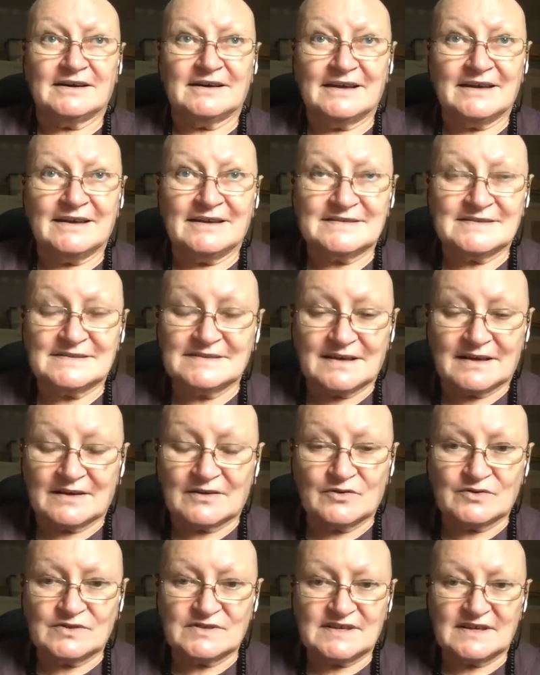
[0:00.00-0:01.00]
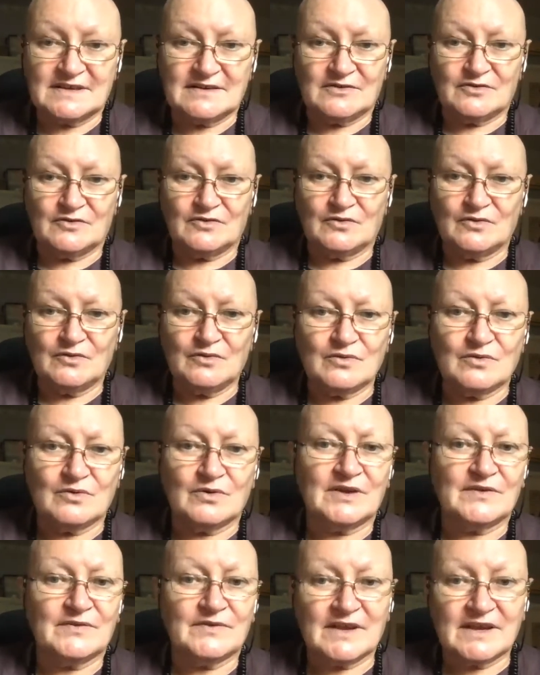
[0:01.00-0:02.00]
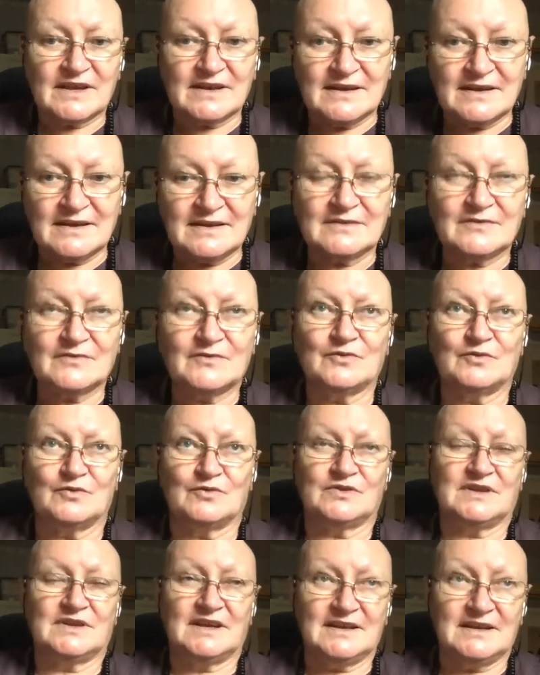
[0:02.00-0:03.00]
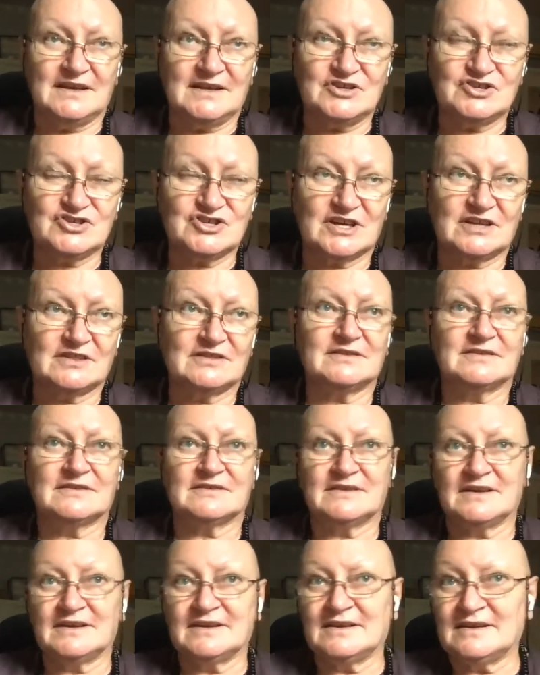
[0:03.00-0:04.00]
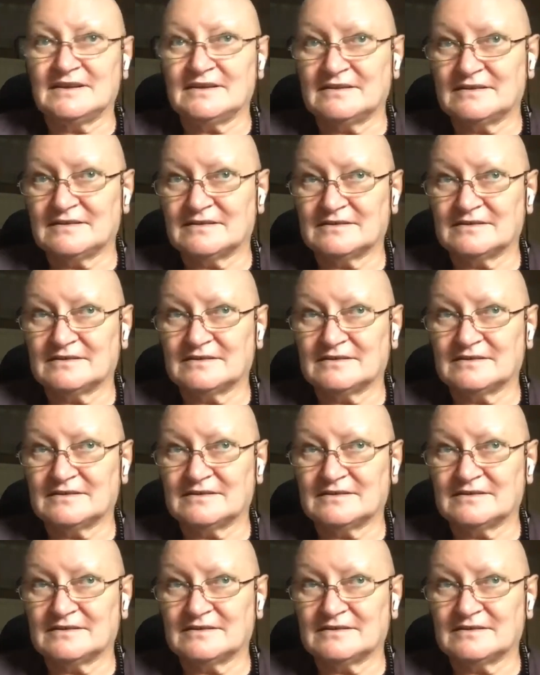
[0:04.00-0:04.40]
is a good thing to do. If they need food, they need shelter, they need